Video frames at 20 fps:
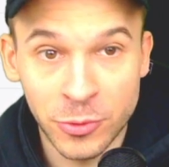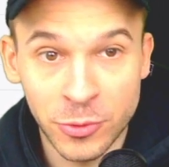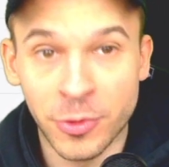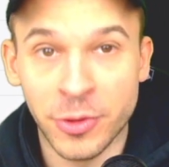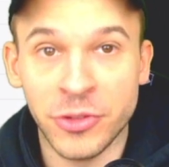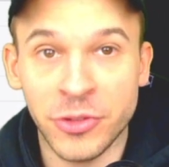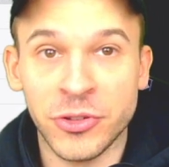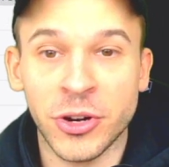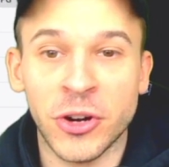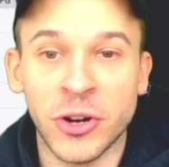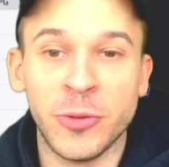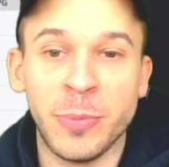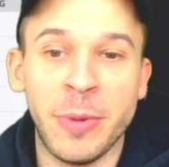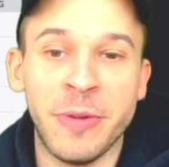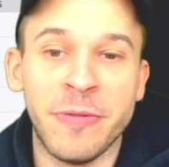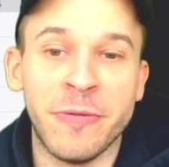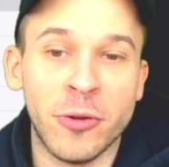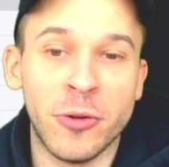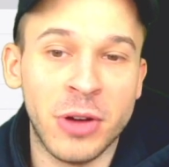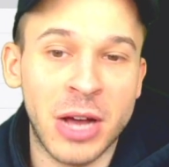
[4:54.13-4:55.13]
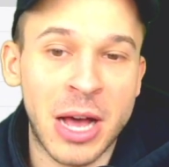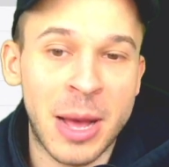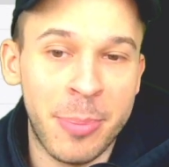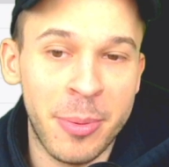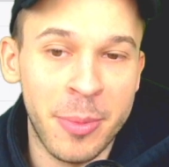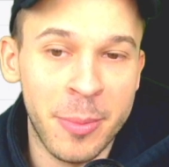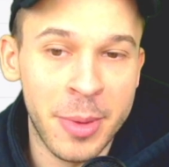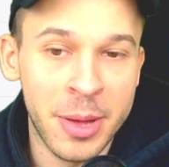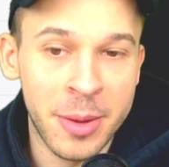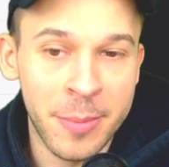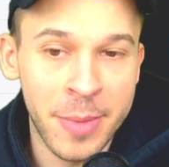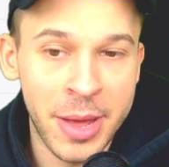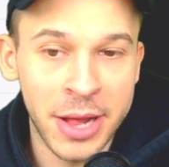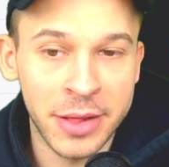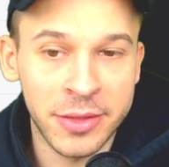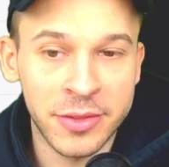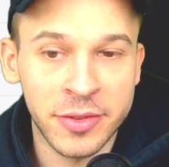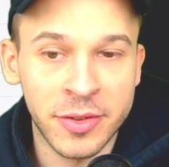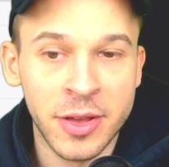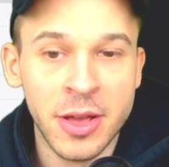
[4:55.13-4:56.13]
where the starters play full complement of
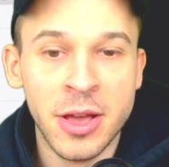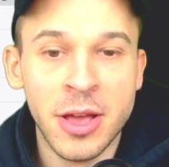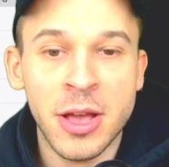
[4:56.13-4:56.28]
minutes.